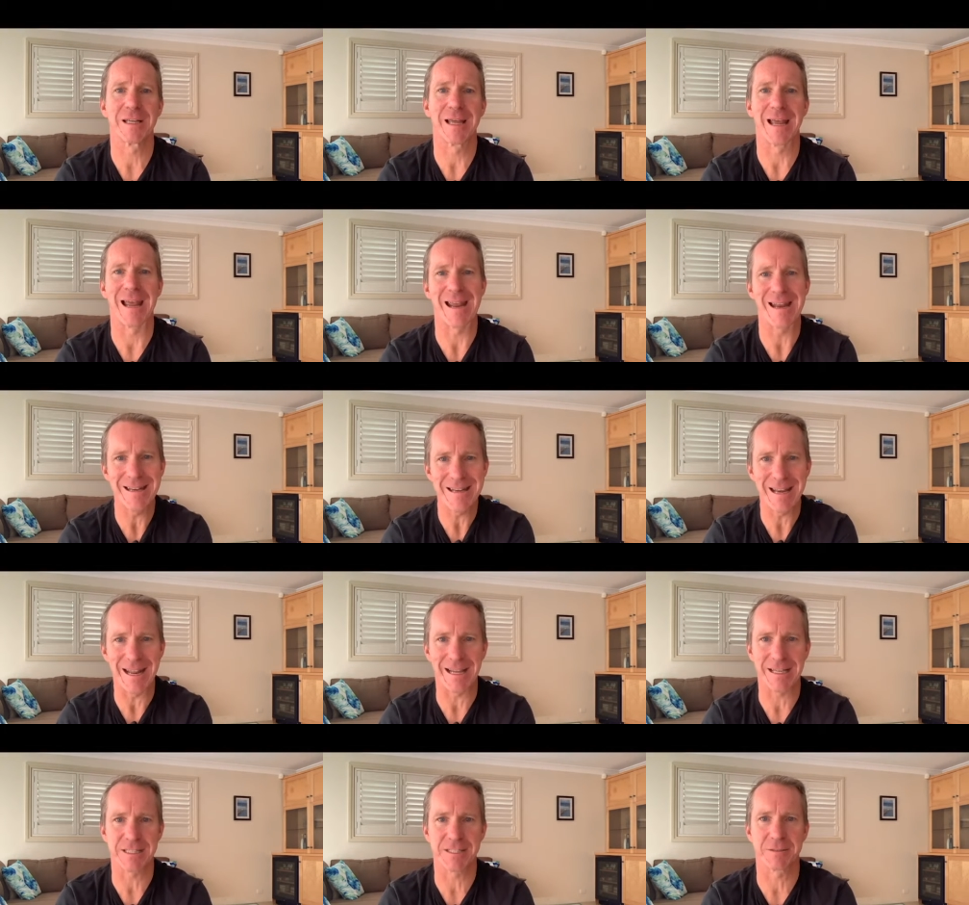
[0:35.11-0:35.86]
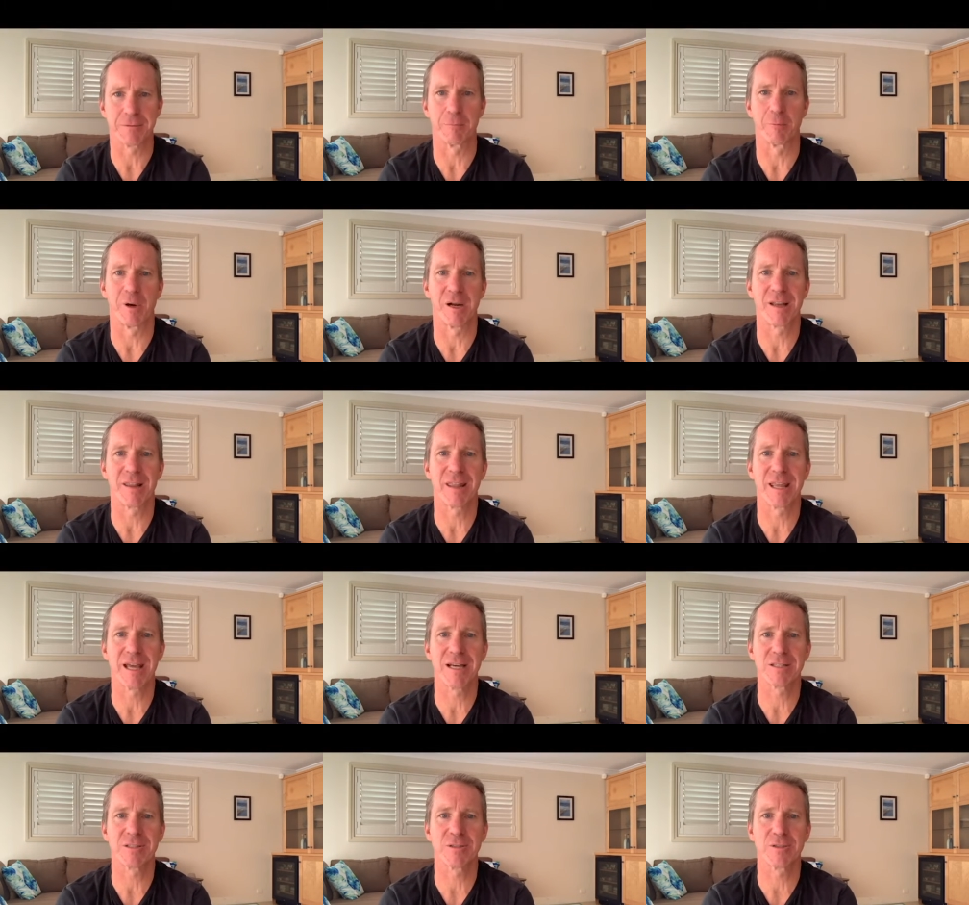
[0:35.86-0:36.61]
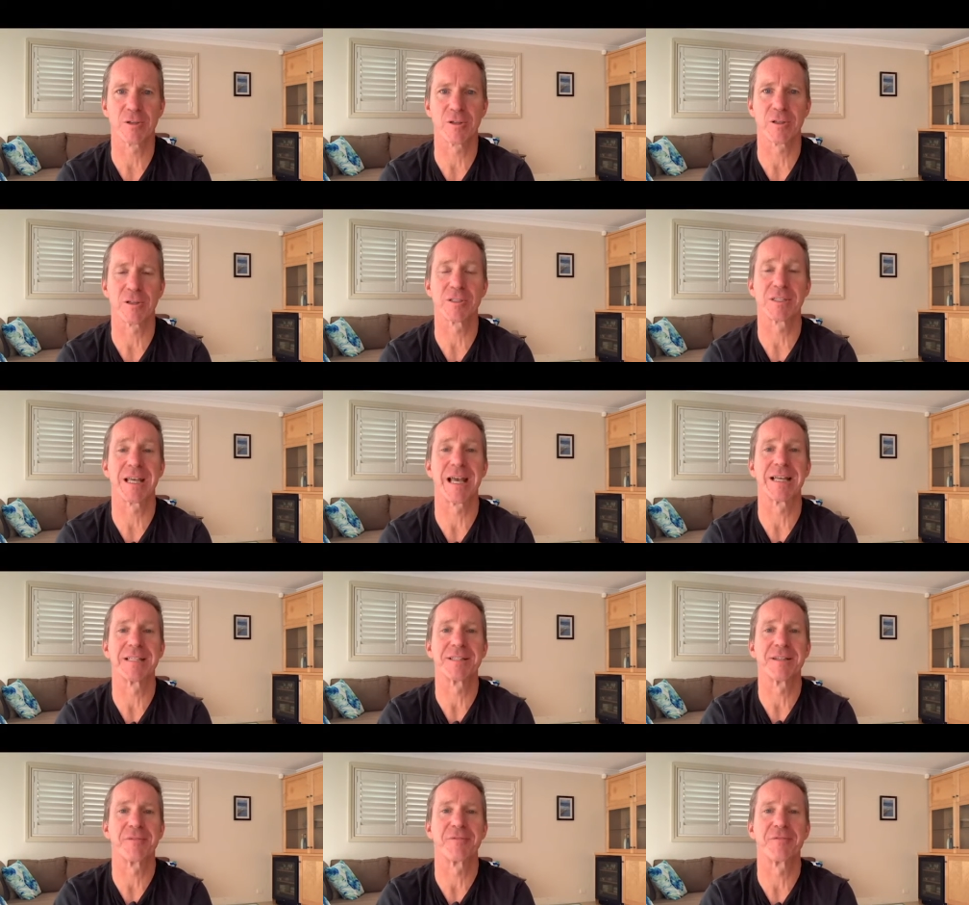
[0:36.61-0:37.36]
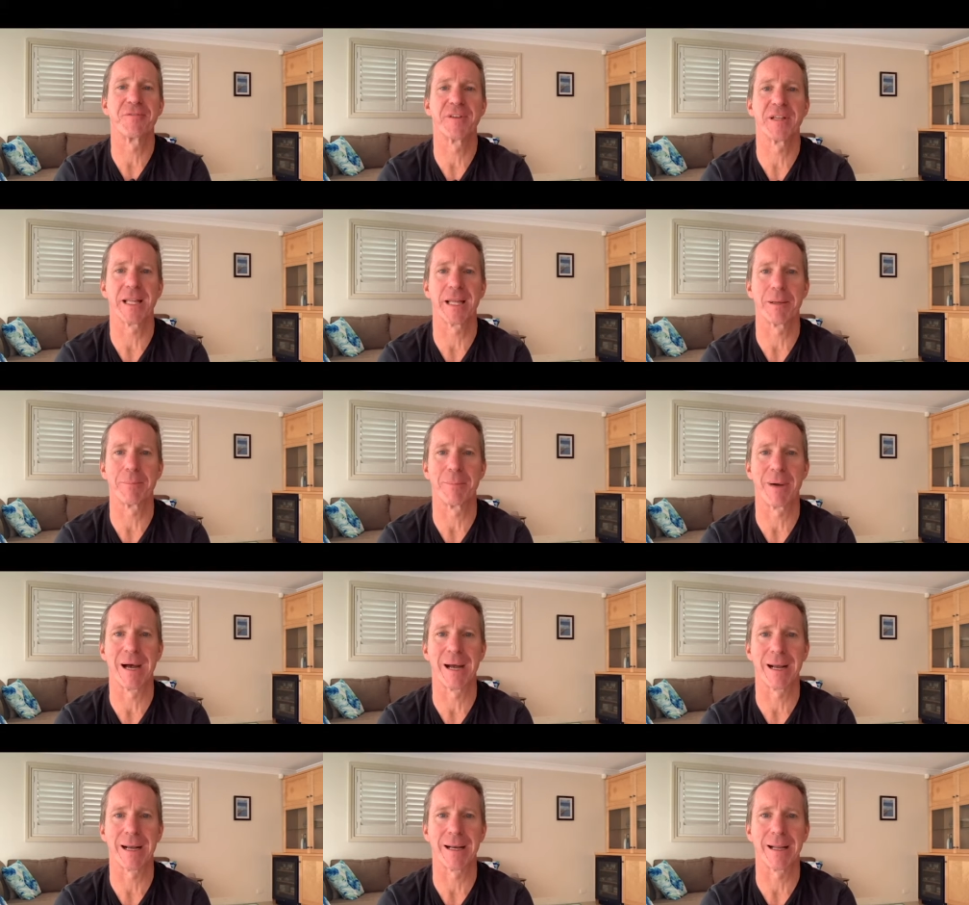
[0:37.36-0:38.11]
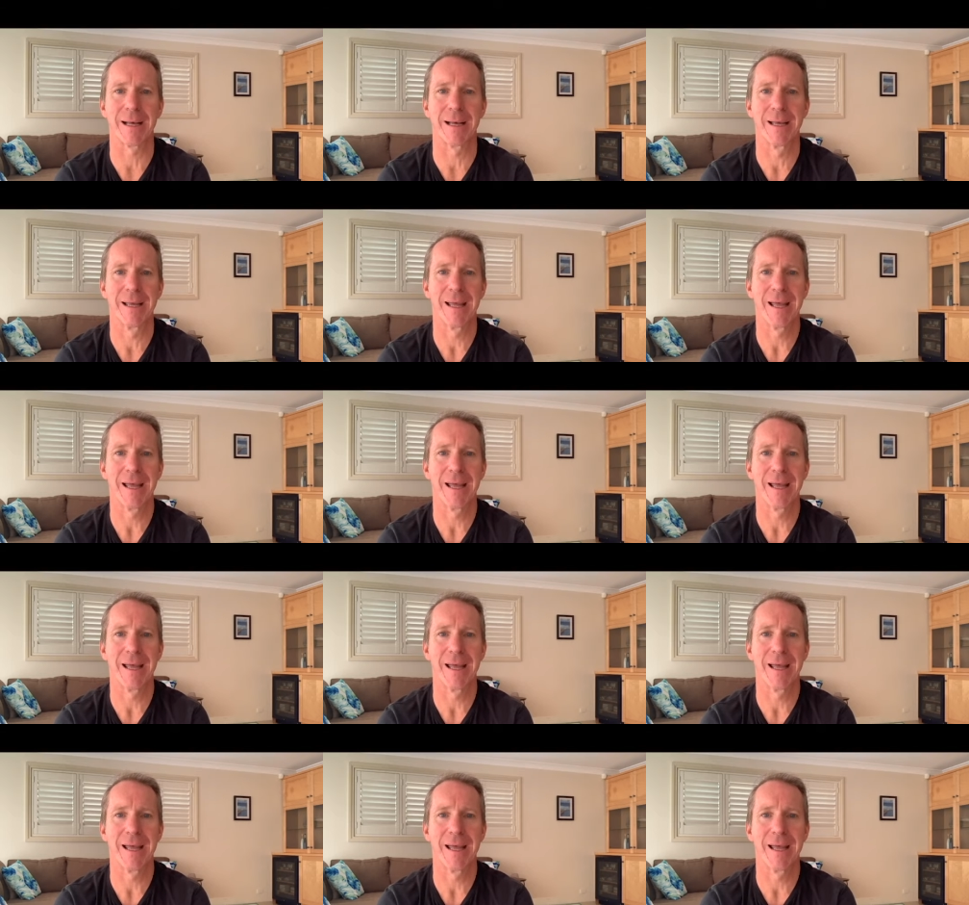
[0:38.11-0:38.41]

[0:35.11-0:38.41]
and next one thousand dollars as an affiliate marketer.